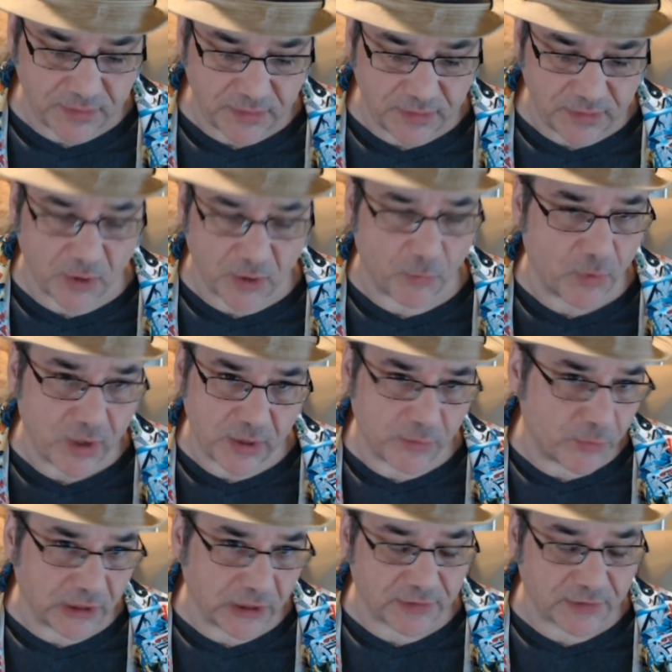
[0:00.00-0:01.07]
know, what it
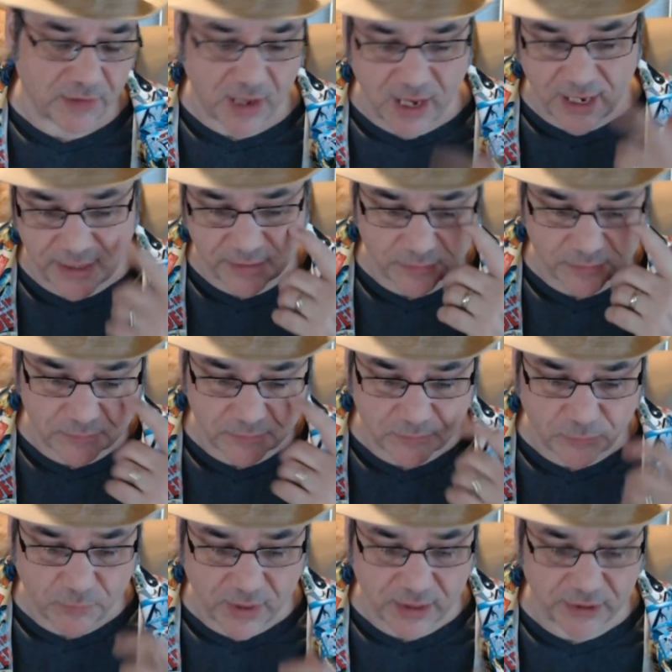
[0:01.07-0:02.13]
would look like,
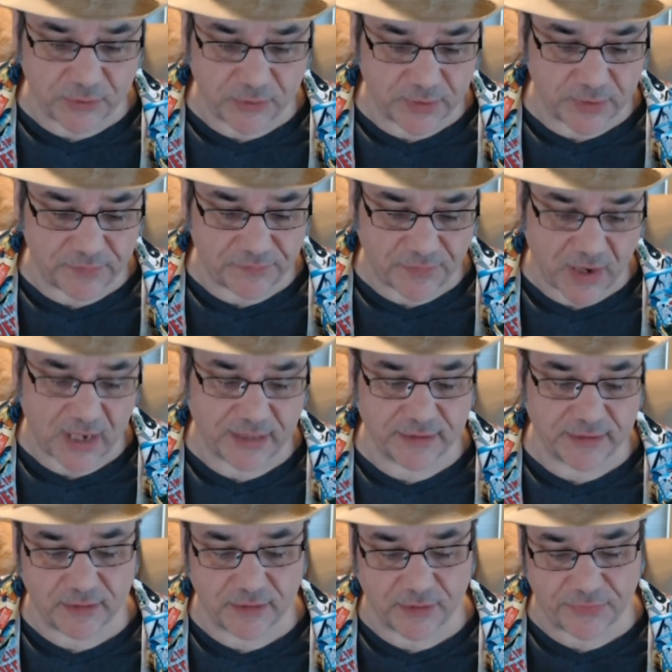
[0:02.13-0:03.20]
where you would find
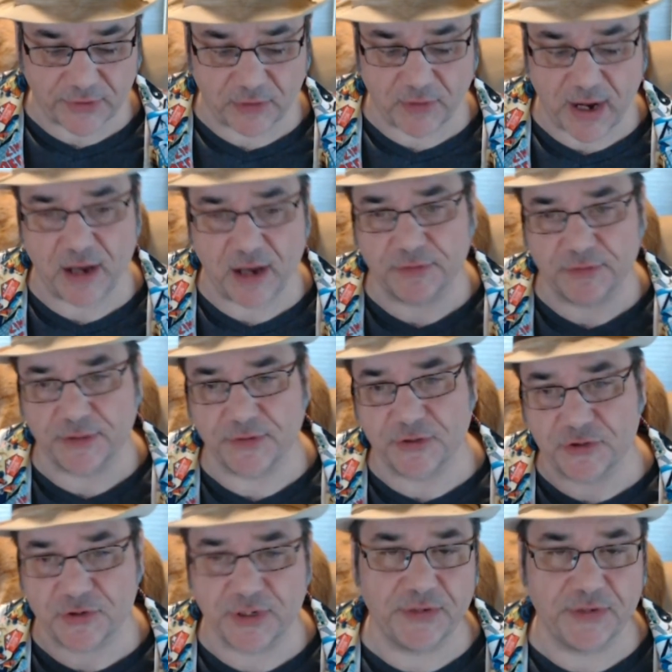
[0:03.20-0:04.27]
it on the ground, in the
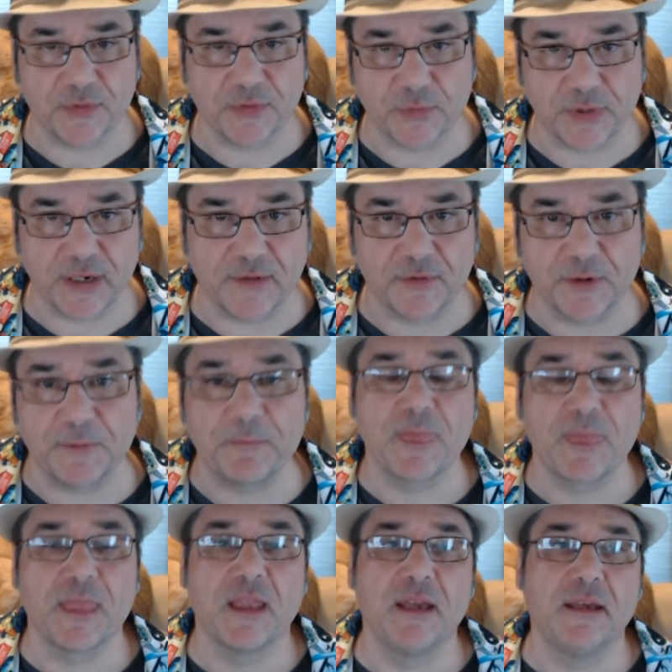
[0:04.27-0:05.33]
trees or whatever,
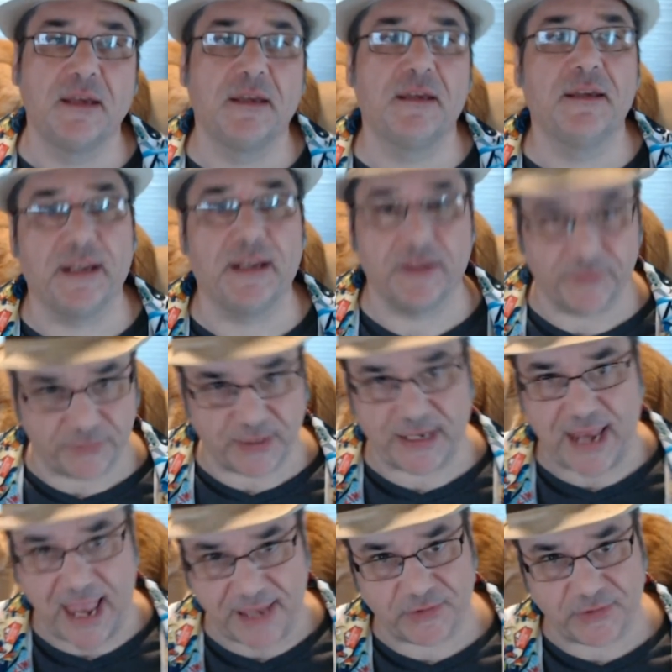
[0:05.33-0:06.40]
and they
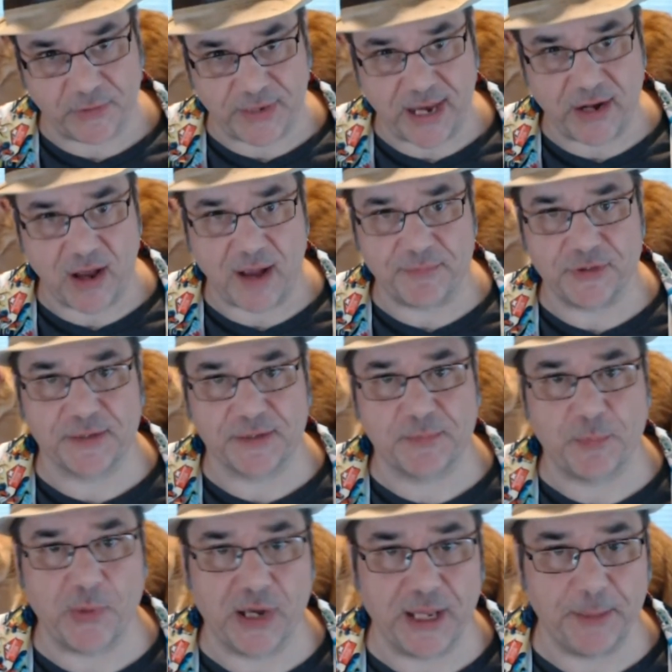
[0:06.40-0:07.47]
cast locate object.
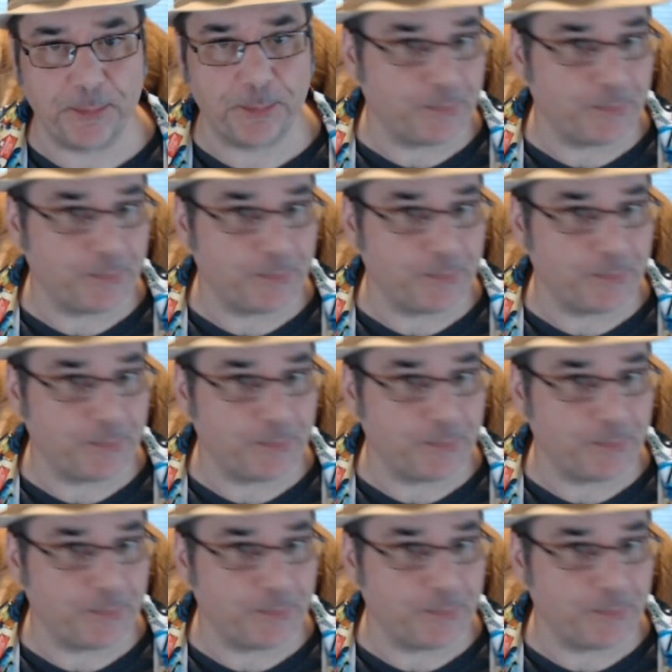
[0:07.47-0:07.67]
But